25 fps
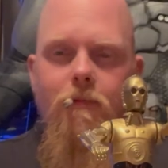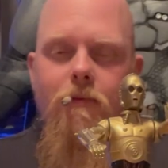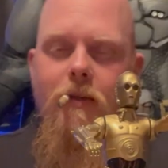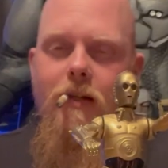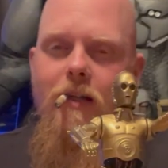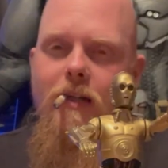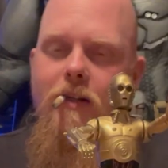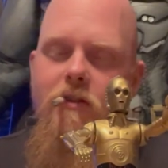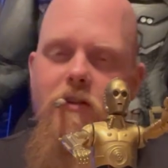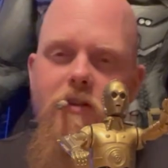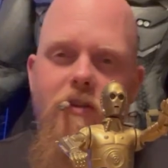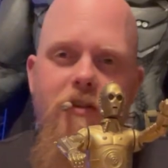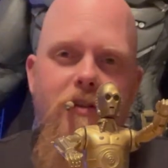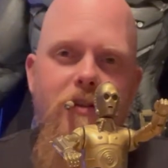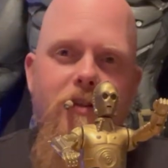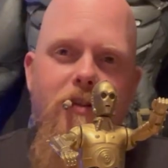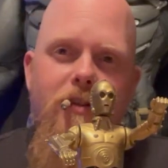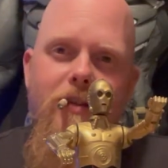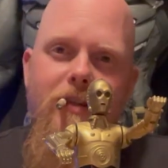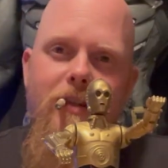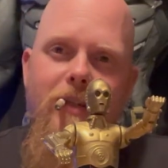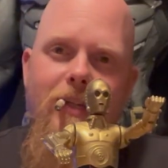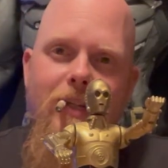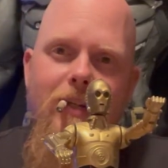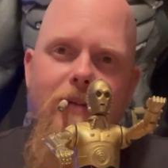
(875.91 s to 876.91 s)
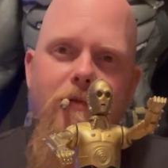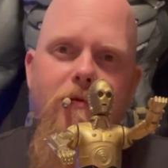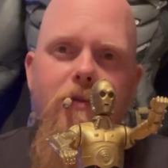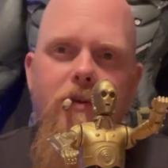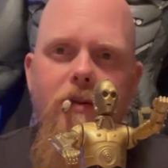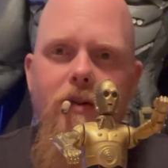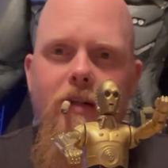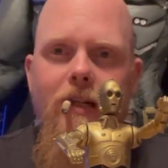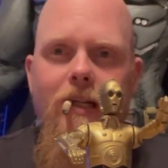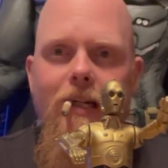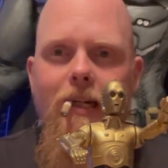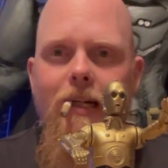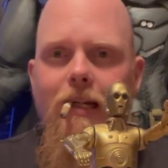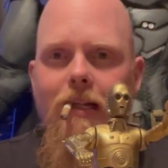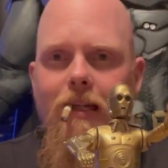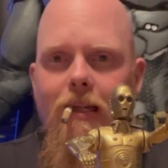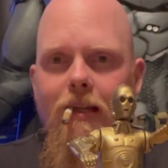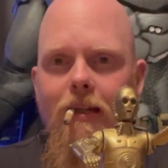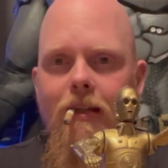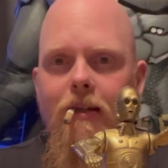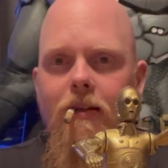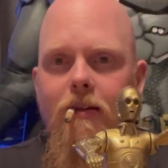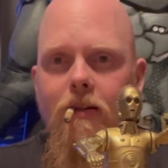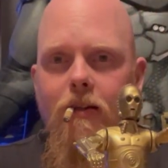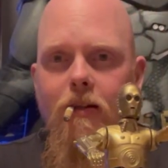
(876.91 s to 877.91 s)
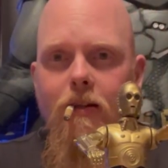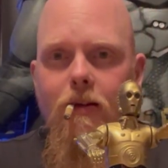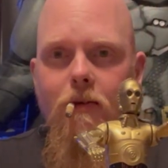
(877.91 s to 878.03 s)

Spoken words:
I just never got into